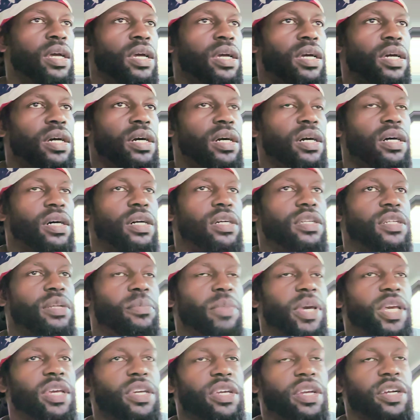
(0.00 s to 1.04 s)
The
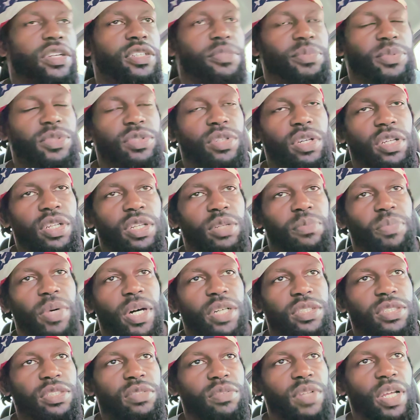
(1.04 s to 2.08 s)
main character portrayed in a
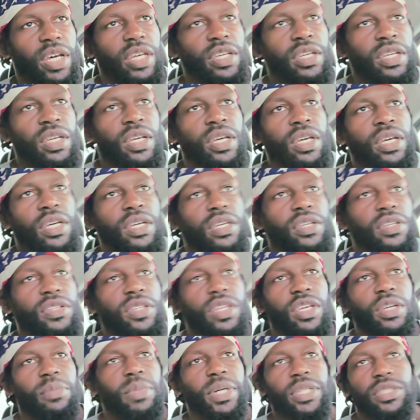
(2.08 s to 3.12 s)
positive light. You
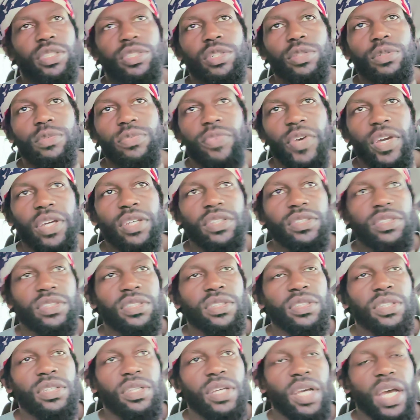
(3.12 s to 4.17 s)
think about
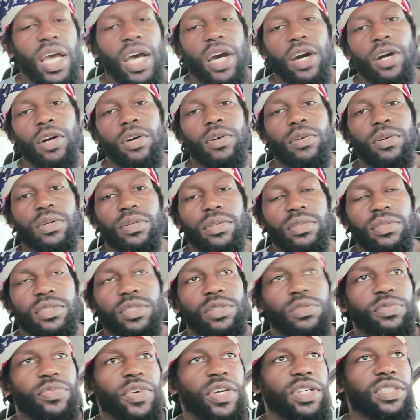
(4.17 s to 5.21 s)
Two-Face, how
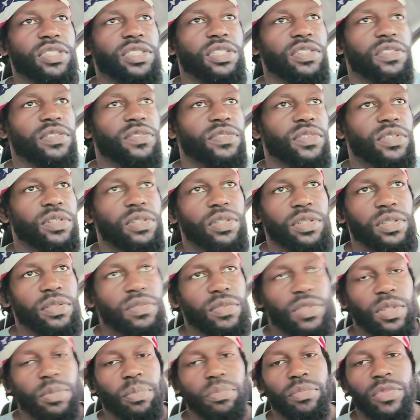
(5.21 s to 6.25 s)
Two-Face of
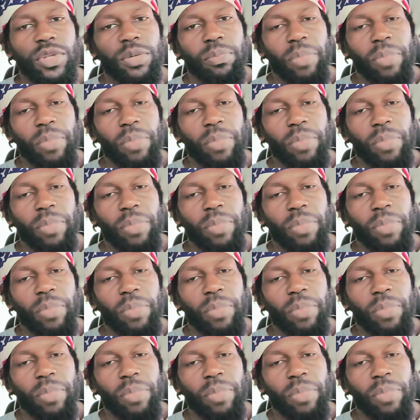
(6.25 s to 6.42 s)
the